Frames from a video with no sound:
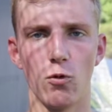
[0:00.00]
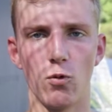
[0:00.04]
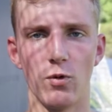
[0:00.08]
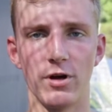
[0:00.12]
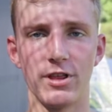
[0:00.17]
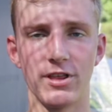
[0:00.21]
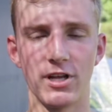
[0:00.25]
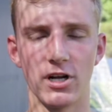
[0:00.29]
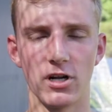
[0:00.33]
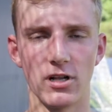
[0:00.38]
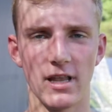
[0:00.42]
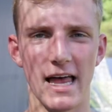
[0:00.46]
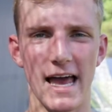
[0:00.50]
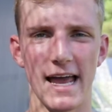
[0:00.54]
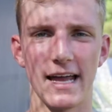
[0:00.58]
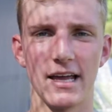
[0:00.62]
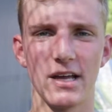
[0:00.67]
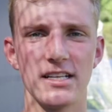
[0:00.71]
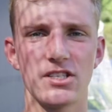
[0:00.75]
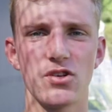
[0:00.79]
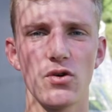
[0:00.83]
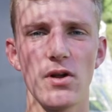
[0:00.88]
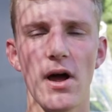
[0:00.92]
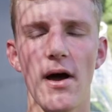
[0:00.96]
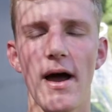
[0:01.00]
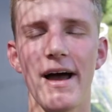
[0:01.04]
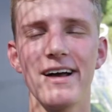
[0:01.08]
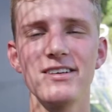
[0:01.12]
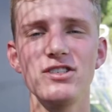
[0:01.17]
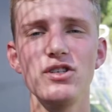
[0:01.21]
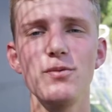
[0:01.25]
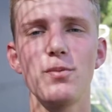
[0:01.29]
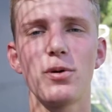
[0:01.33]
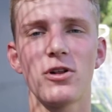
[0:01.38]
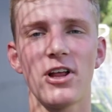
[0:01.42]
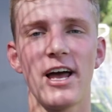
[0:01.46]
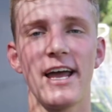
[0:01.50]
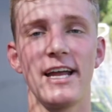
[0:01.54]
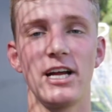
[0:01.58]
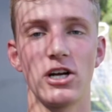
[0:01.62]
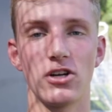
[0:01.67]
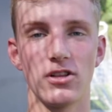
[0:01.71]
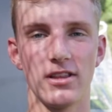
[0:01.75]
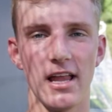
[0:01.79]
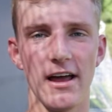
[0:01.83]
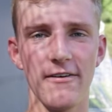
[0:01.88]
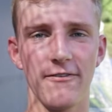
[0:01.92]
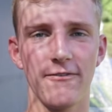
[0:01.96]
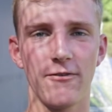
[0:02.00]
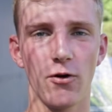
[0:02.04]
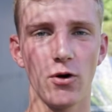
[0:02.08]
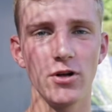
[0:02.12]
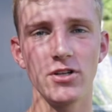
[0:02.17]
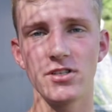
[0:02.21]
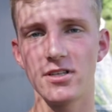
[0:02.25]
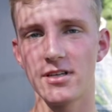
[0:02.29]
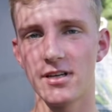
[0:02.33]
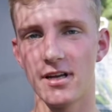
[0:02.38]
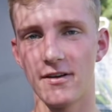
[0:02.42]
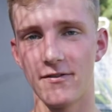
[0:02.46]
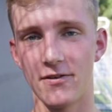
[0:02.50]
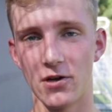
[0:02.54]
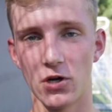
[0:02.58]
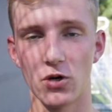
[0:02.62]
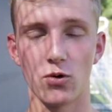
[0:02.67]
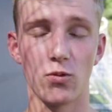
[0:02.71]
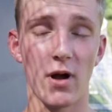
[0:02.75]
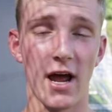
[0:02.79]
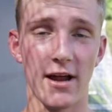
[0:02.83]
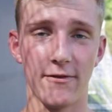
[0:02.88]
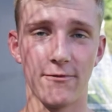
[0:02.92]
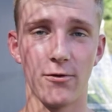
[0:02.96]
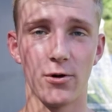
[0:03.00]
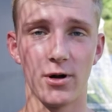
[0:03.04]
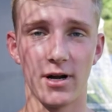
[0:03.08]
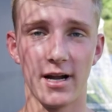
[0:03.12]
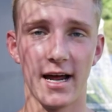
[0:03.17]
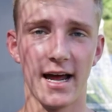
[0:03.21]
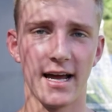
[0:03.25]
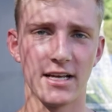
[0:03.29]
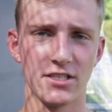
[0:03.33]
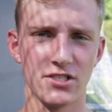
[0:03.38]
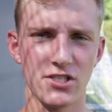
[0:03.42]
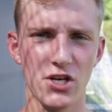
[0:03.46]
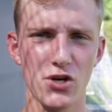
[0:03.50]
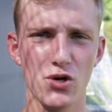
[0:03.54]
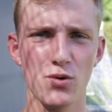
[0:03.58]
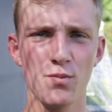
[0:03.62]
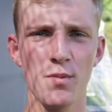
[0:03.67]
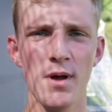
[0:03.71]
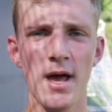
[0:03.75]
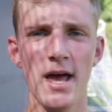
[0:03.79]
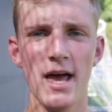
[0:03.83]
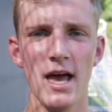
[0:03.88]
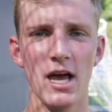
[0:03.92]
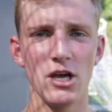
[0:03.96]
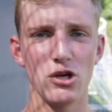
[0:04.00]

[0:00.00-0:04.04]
with your leg. And so now as you plant your left foot, if you're right-footed I assume,